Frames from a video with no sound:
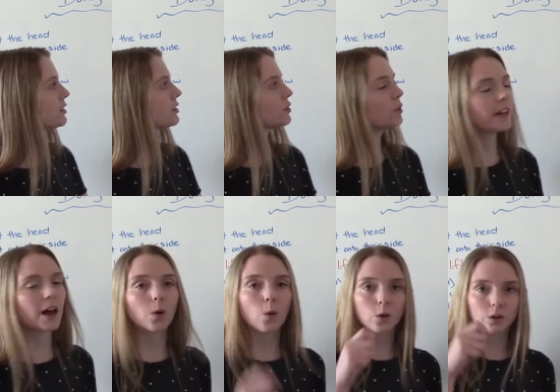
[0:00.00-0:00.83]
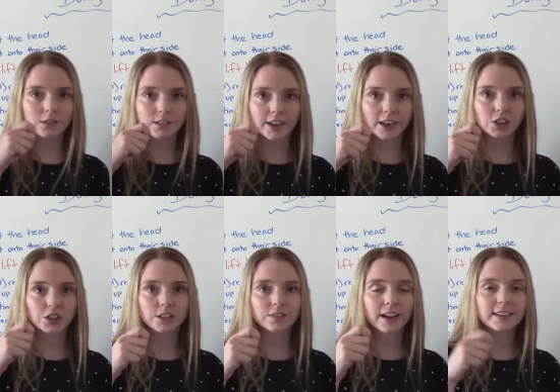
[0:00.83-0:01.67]
so that oral suction
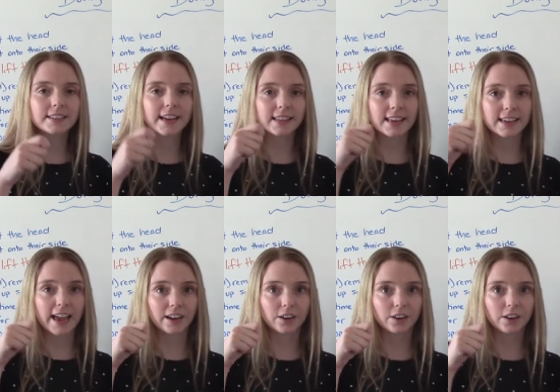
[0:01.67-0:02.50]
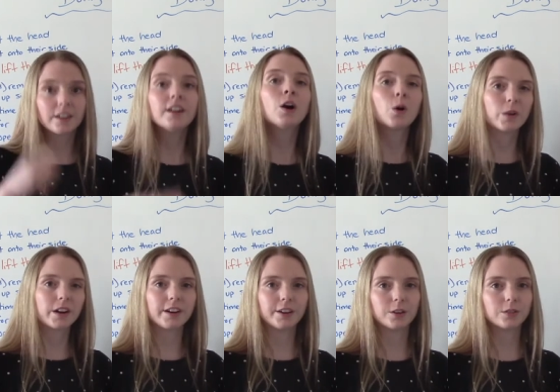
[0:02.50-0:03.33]
device like the Yankauer, we're
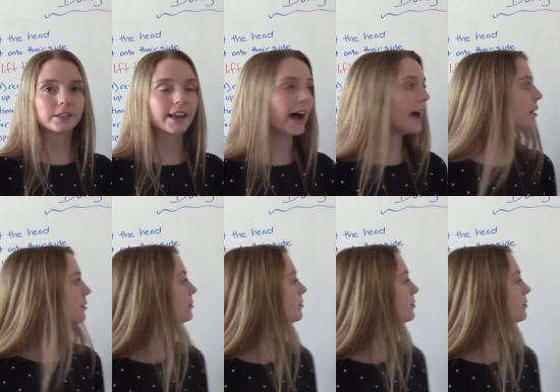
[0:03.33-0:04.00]
going to use that.